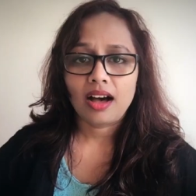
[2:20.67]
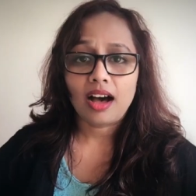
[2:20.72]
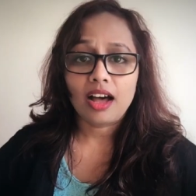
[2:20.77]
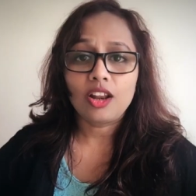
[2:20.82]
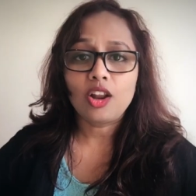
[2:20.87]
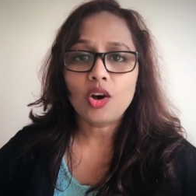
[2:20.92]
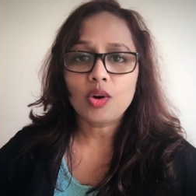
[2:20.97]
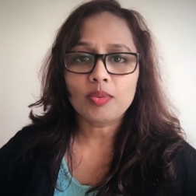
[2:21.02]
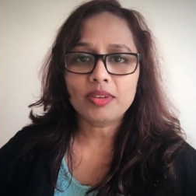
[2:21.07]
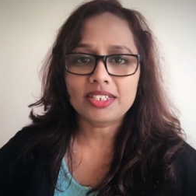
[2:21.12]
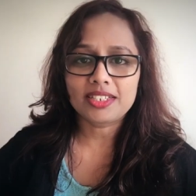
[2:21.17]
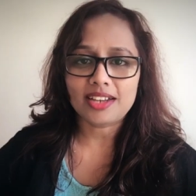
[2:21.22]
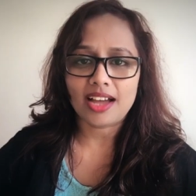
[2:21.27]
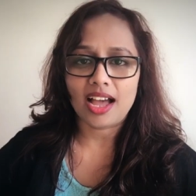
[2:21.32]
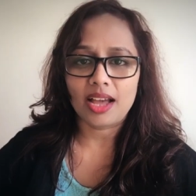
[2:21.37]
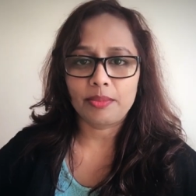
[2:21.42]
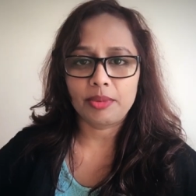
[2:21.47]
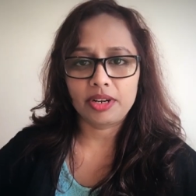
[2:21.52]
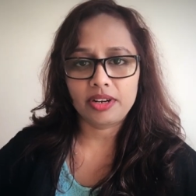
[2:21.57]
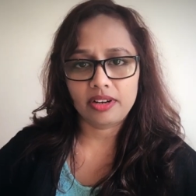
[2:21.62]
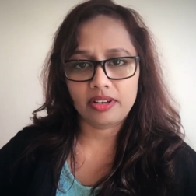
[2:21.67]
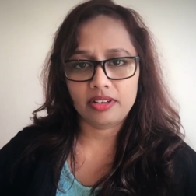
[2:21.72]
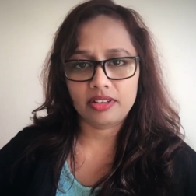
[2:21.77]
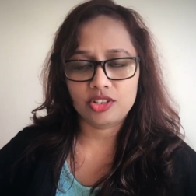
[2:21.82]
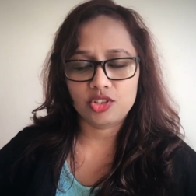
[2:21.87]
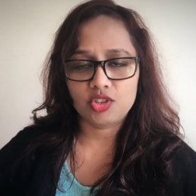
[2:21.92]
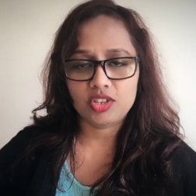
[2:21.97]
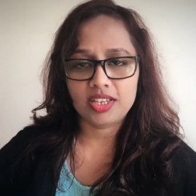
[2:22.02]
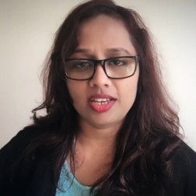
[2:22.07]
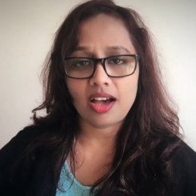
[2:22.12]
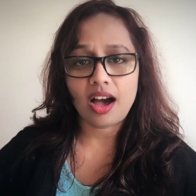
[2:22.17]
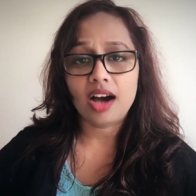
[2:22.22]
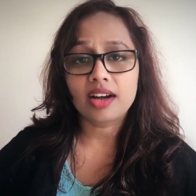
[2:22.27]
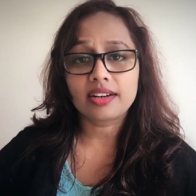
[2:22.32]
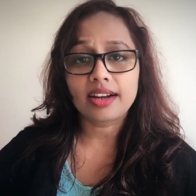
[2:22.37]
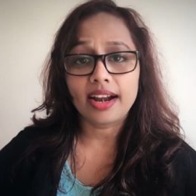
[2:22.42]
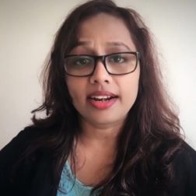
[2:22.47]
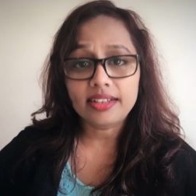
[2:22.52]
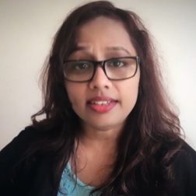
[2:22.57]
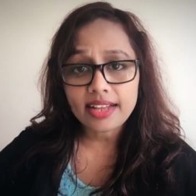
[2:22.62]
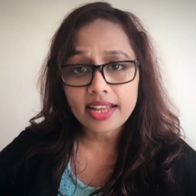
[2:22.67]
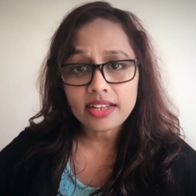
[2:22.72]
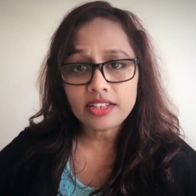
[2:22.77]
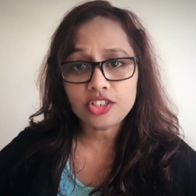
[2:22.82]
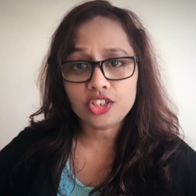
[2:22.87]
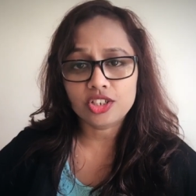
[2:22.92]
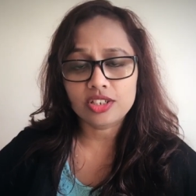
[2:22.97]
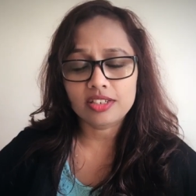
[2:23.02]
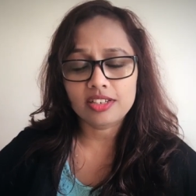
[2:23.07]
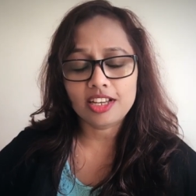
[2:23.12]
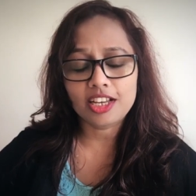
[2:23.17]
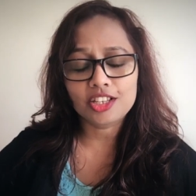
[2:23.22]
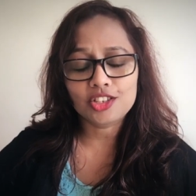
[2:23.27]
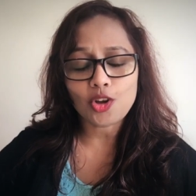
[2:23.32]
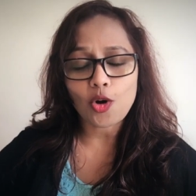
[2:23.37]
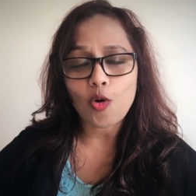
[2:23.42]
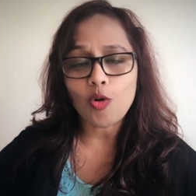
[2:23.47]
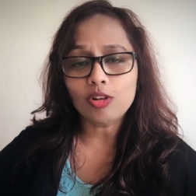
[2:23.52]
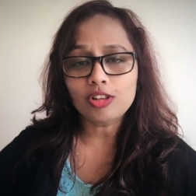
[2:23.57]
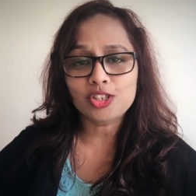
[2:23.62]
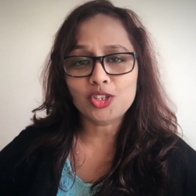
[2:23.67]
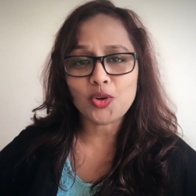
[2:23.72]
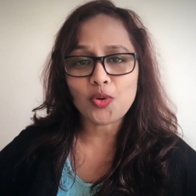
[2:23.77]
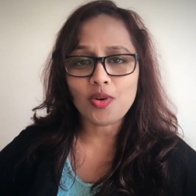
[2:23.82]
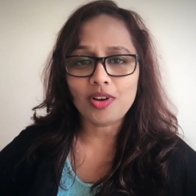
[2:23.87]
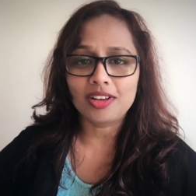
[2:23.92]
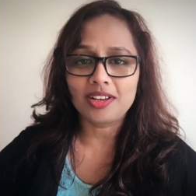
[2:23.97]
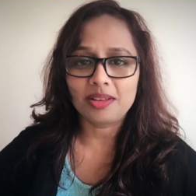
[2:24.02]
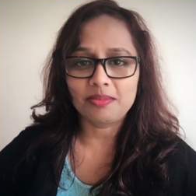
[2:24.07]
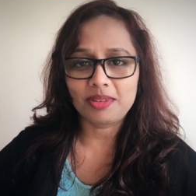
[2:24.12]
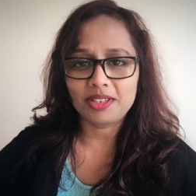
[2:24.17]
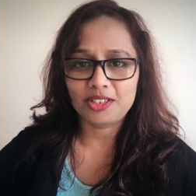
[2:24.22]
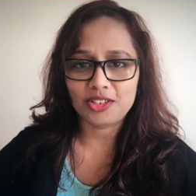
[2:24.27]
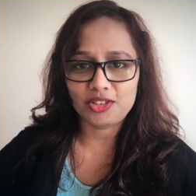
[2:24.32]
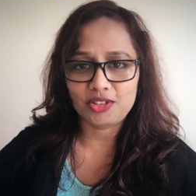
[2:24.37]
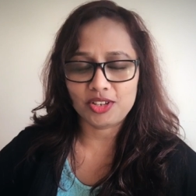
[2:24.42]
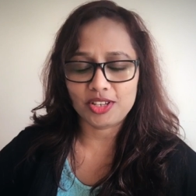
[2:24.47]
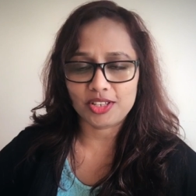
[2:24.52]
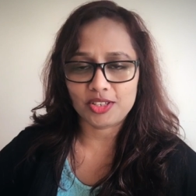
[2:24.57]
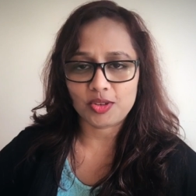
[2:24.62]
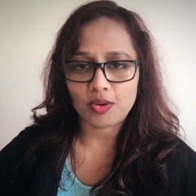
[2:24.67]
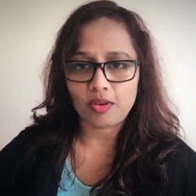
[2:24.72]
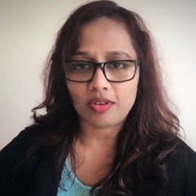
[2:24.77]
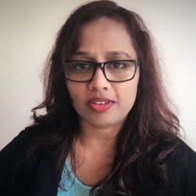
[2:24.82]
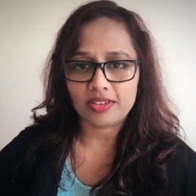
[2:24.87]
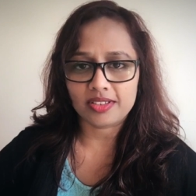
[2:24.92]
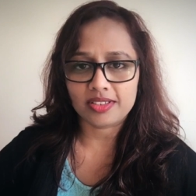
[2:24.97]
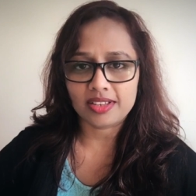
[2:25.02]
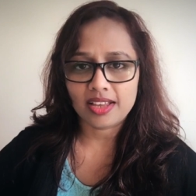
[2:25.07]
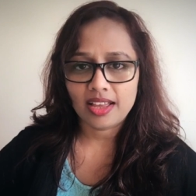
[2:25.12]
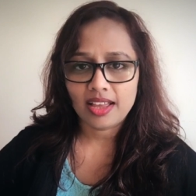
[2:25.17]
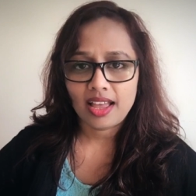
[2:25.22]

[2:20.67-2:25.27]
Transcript: Along with time and energy, our attention is also a limited resource